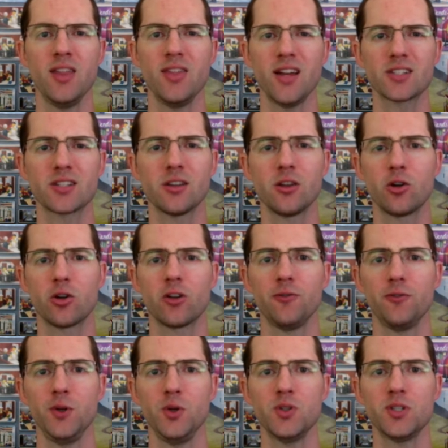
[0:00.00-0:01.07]
that's a little
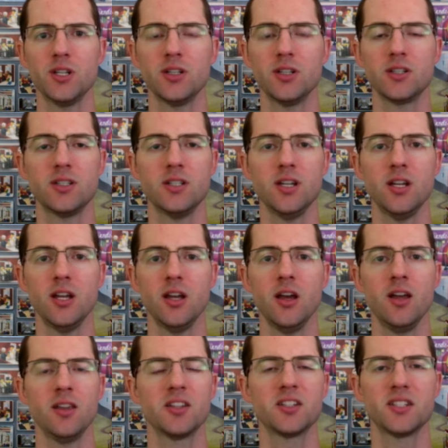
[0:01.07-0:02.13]
confusing to see
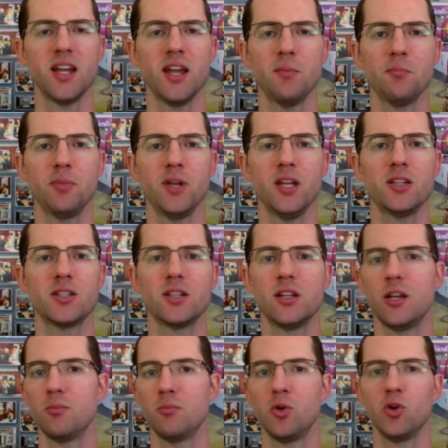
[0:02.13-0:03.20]
the same piece
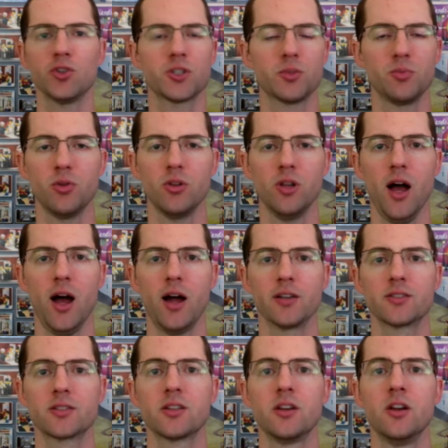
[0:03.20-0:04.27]
in multiple
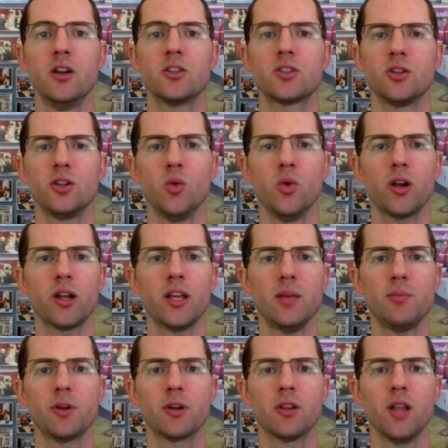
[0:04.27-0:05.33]
lots. So you want to keep
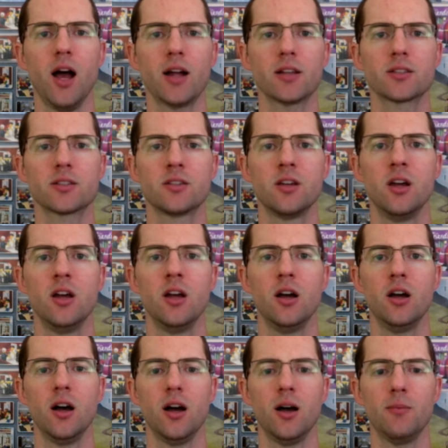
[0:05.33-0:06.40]
your lots
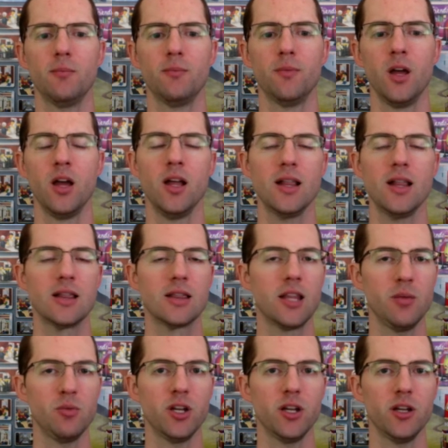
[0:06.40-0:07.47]

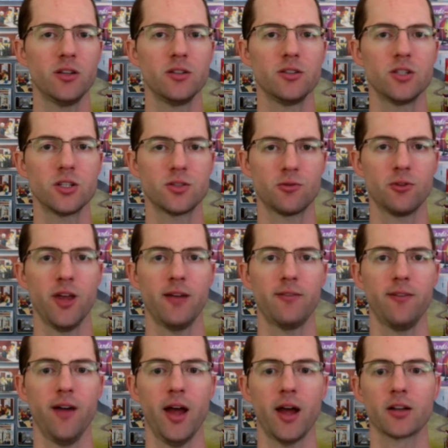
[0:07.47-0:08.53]
limited just for that
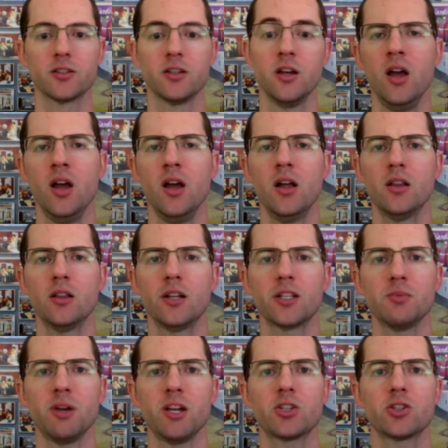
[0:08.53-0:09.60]
fact. Let's
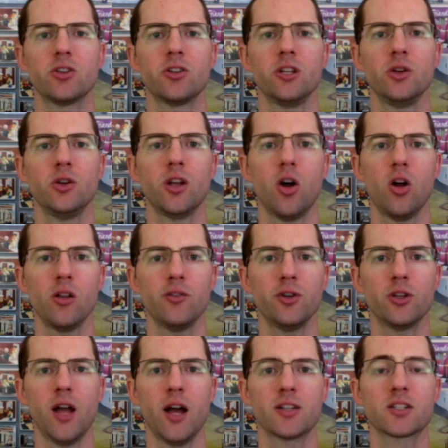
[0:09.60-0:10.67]
make sure that you get all of your
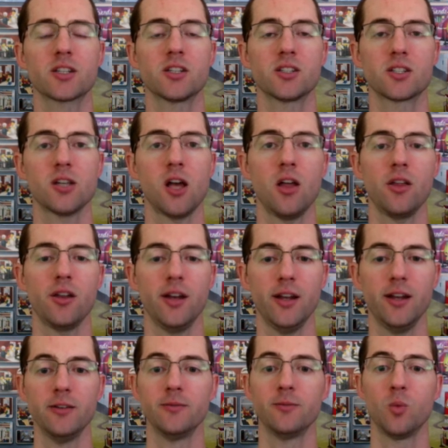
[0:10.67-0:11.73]
lots
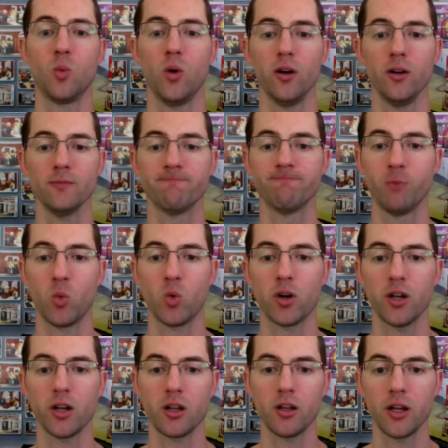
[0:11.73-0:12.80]
consolidated. Well, we're
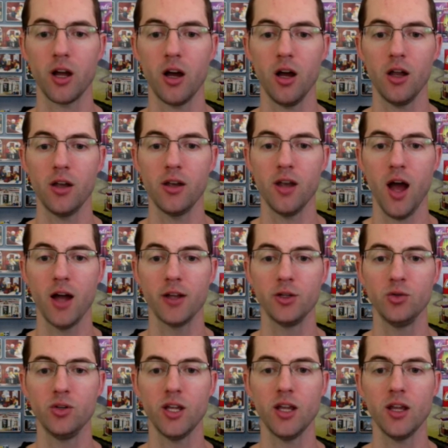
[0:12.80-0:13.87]
going to click on
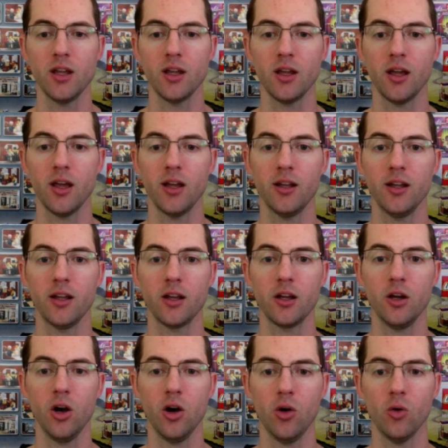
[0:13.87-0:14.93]
non-unique and hit
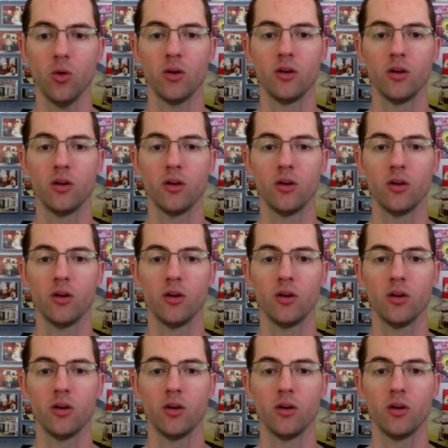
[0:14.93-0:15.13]
go.